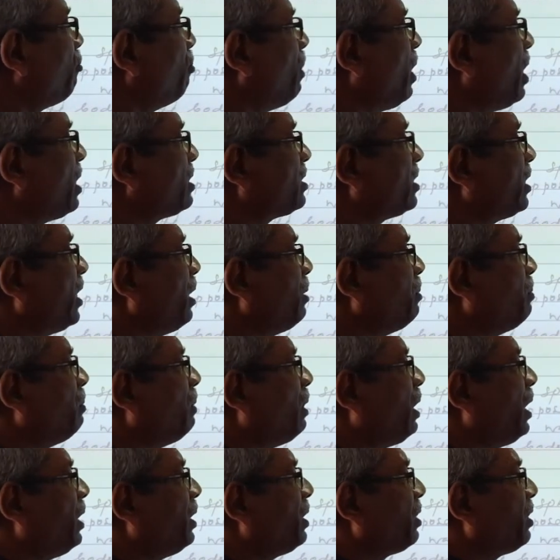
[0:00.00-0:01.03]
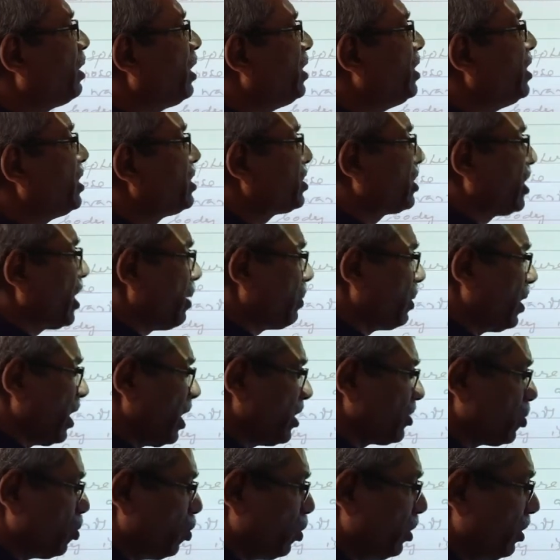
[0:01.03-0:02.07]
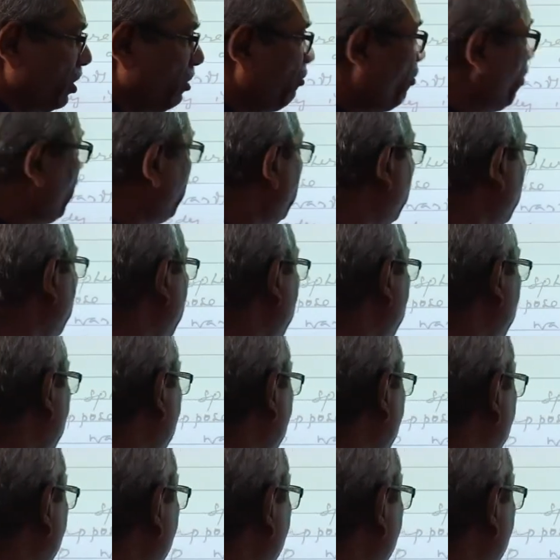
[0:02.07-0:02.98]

mass m and radius capital as shown in the figure.